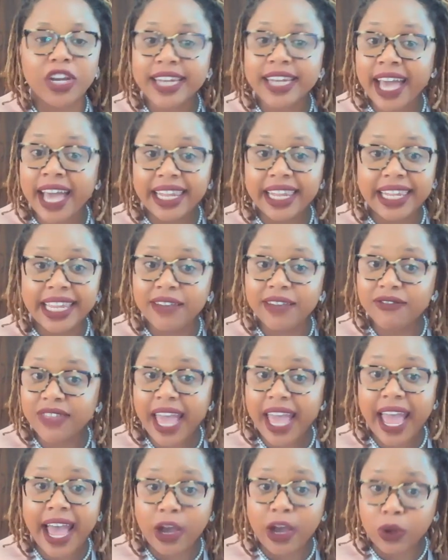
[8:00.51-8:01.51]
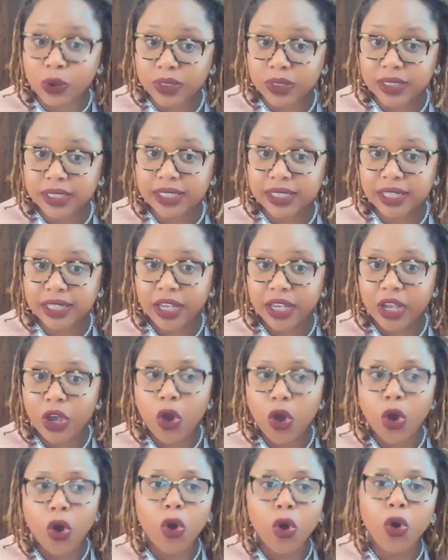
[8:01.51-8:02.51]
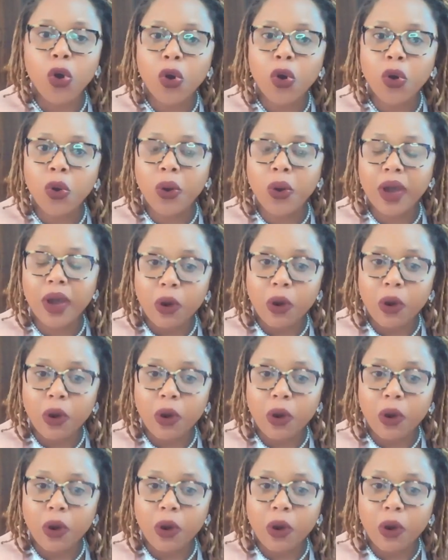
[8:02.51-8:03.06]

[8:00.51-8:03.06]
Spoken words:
not leave the house, who